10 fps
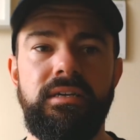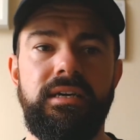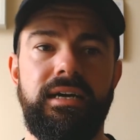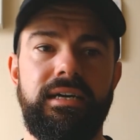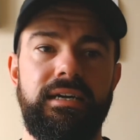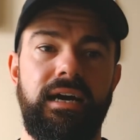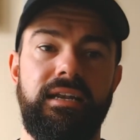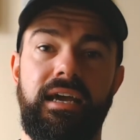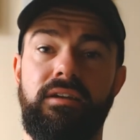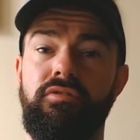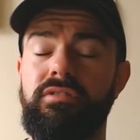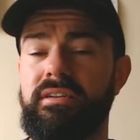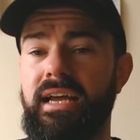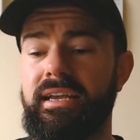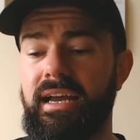And then other than
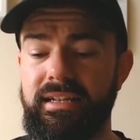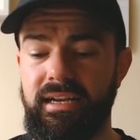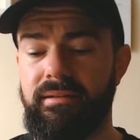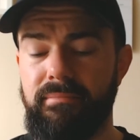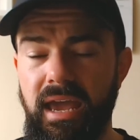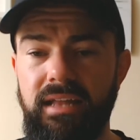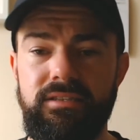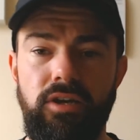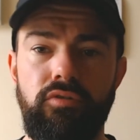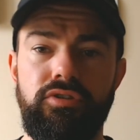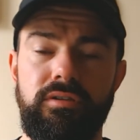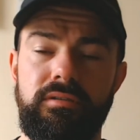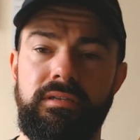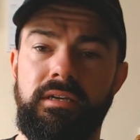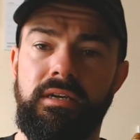that, gang, they're the main socials.
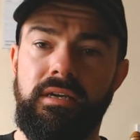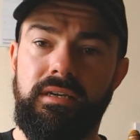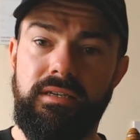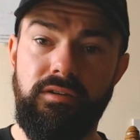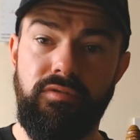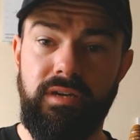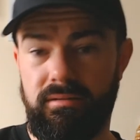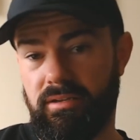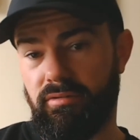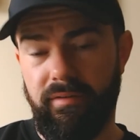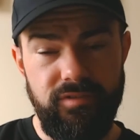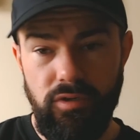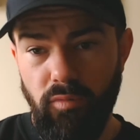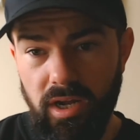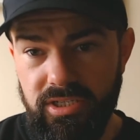You're obviously
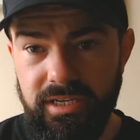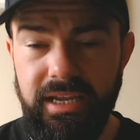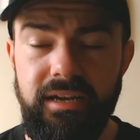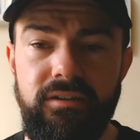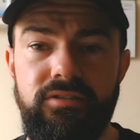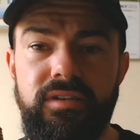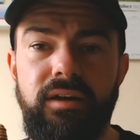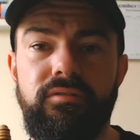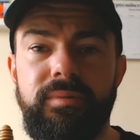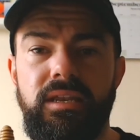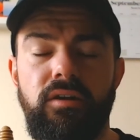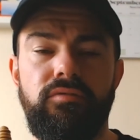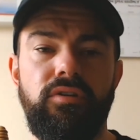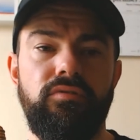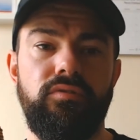watching here, so that would be the
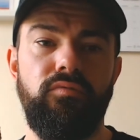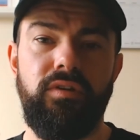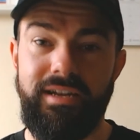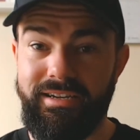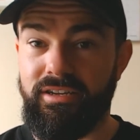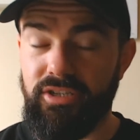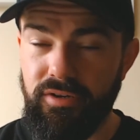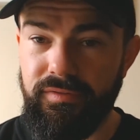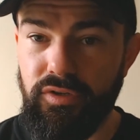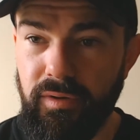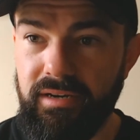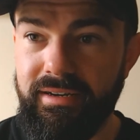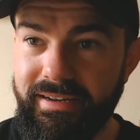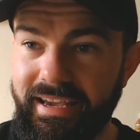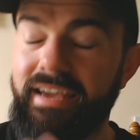only other one. And then I do have a Twitter
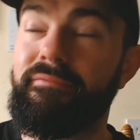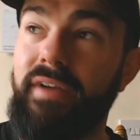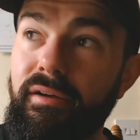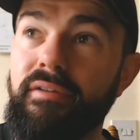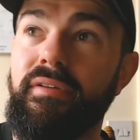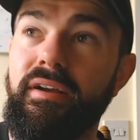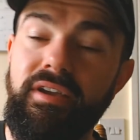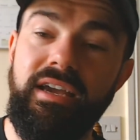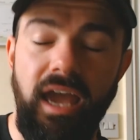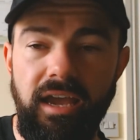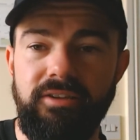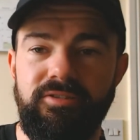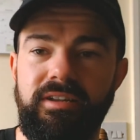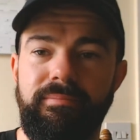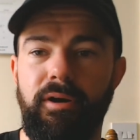that I very, very
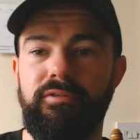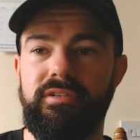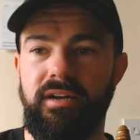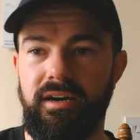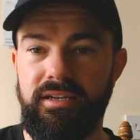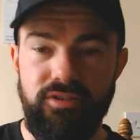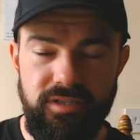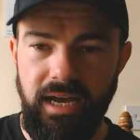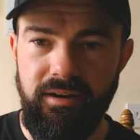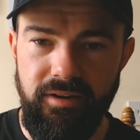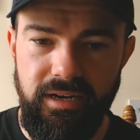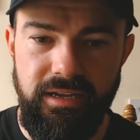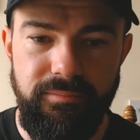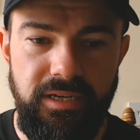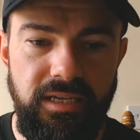occasionally post on. It's just
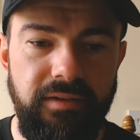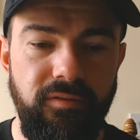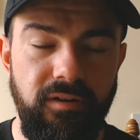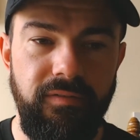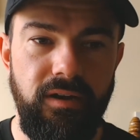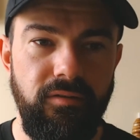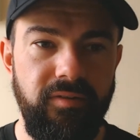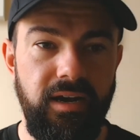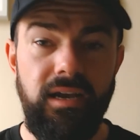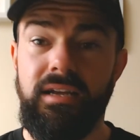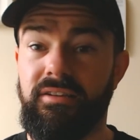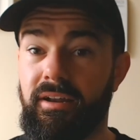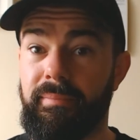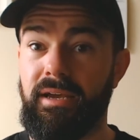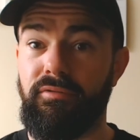@ironianpt if you want to follow over there. Not a
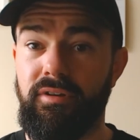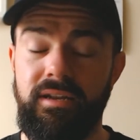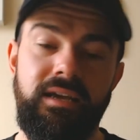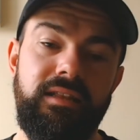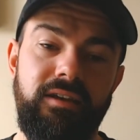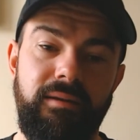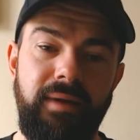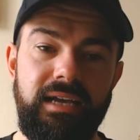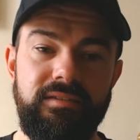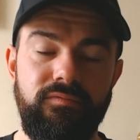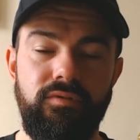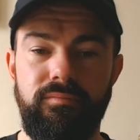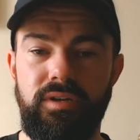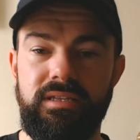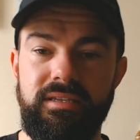big one, not a massive one,
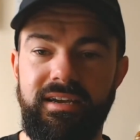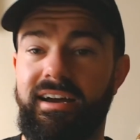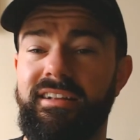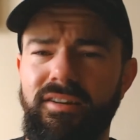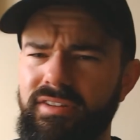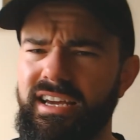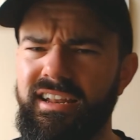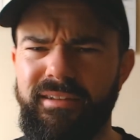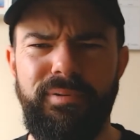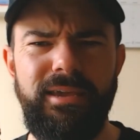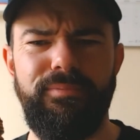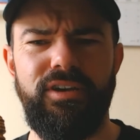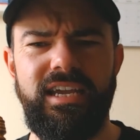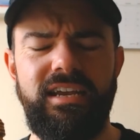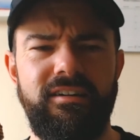but I don't think a lot of people
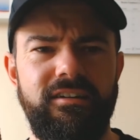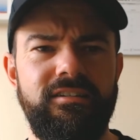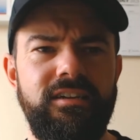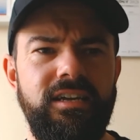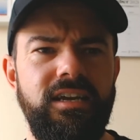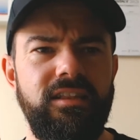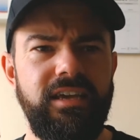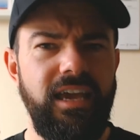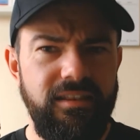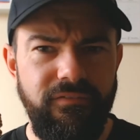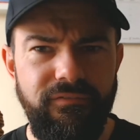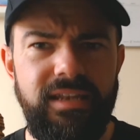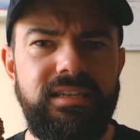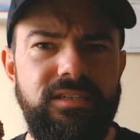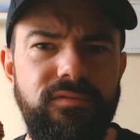here, like in the
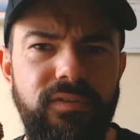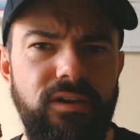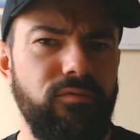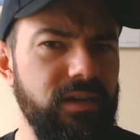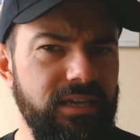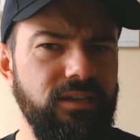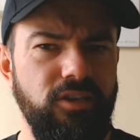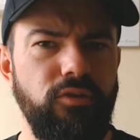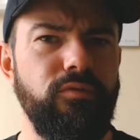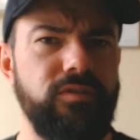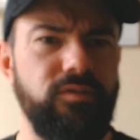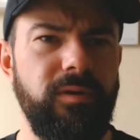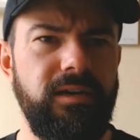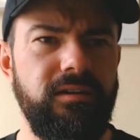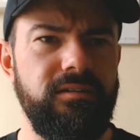fitness sphere, really use
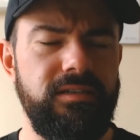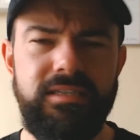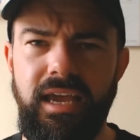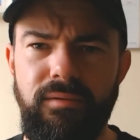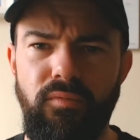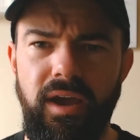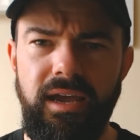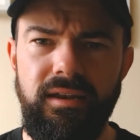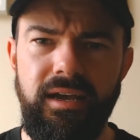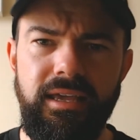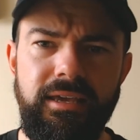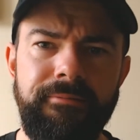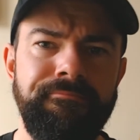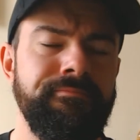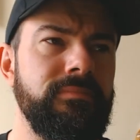Twitter the same way, like,
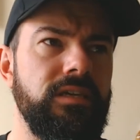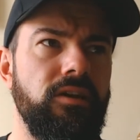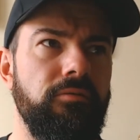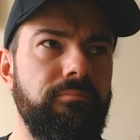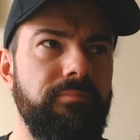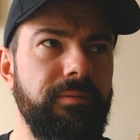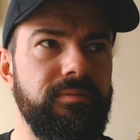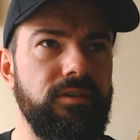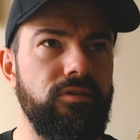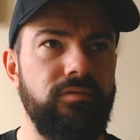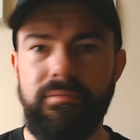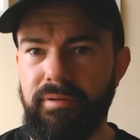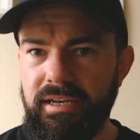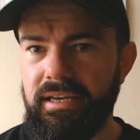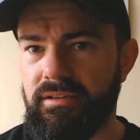you know, people do in
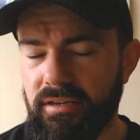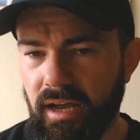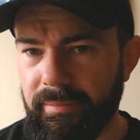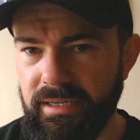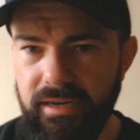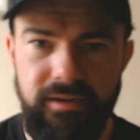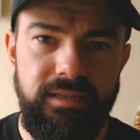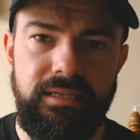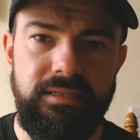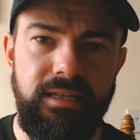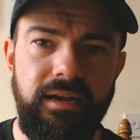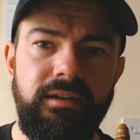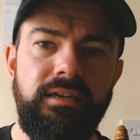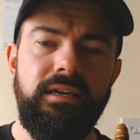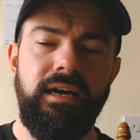political commentary and things like that.
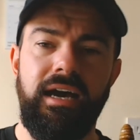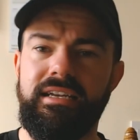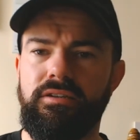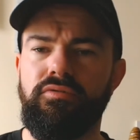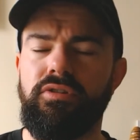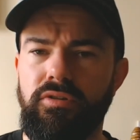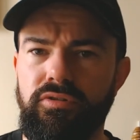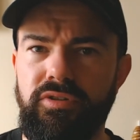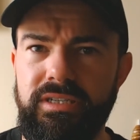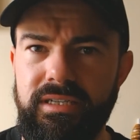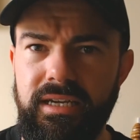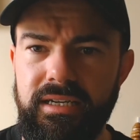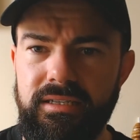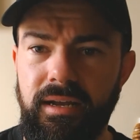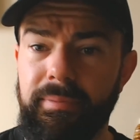And in other countries, I think it's
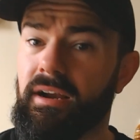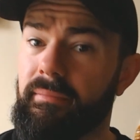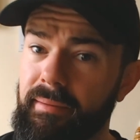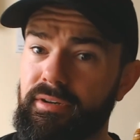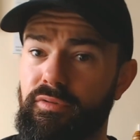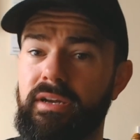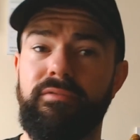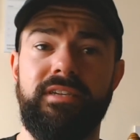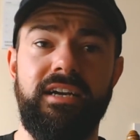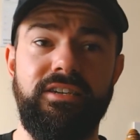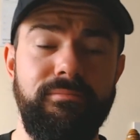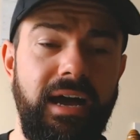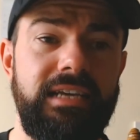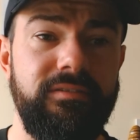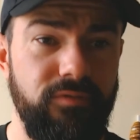a lot bigger. I remember Twitter was actually
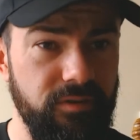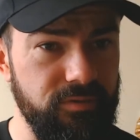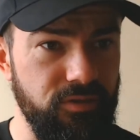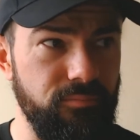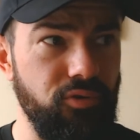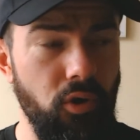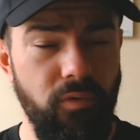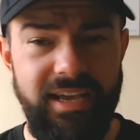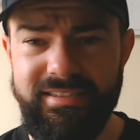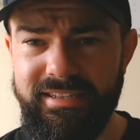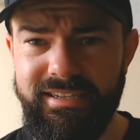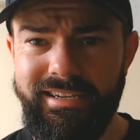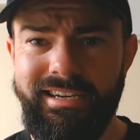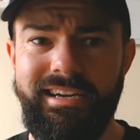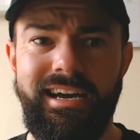massive when I was doing pro wrestling.
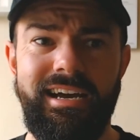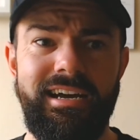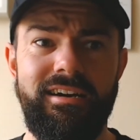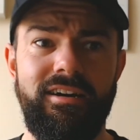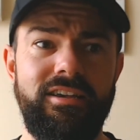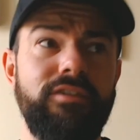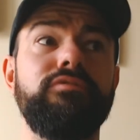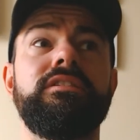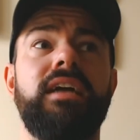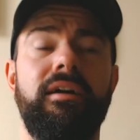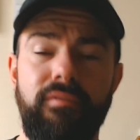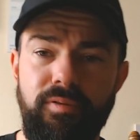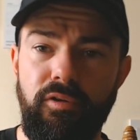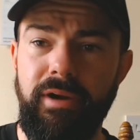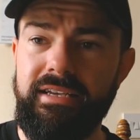I used to have a
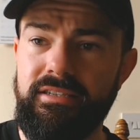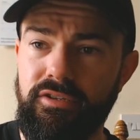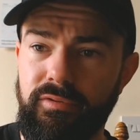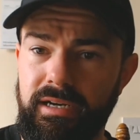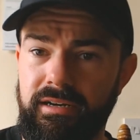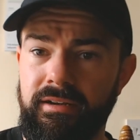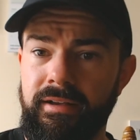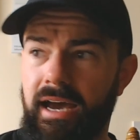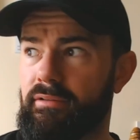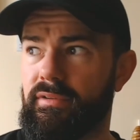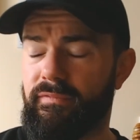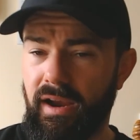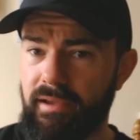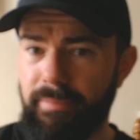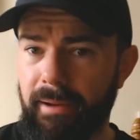pro wrestling Twitter, and it was
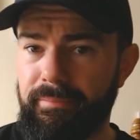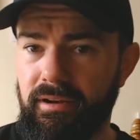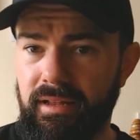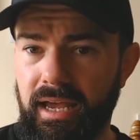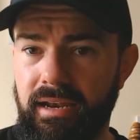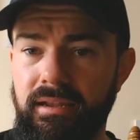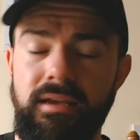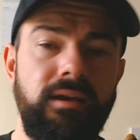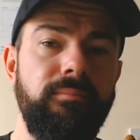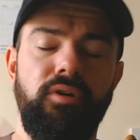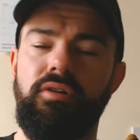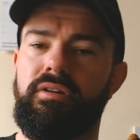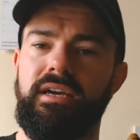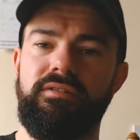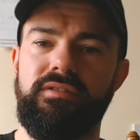very popular then. But
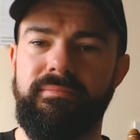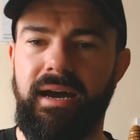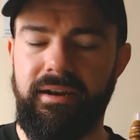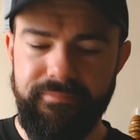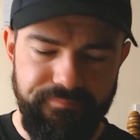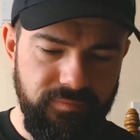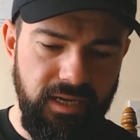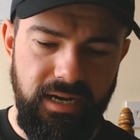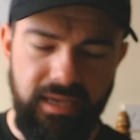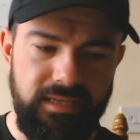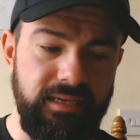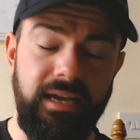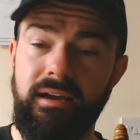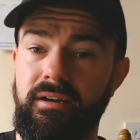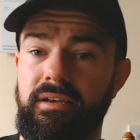look, it doesn't matter. In any case, gang,
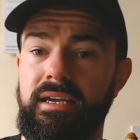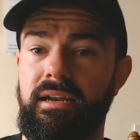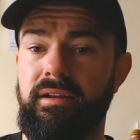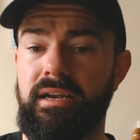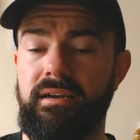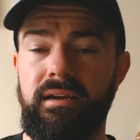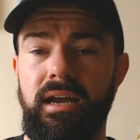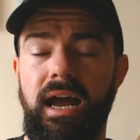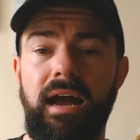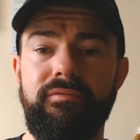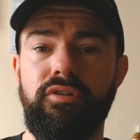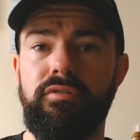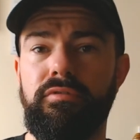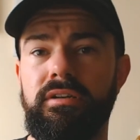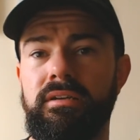I'm going to get out of here. Have a good
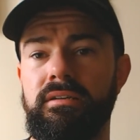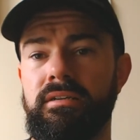one.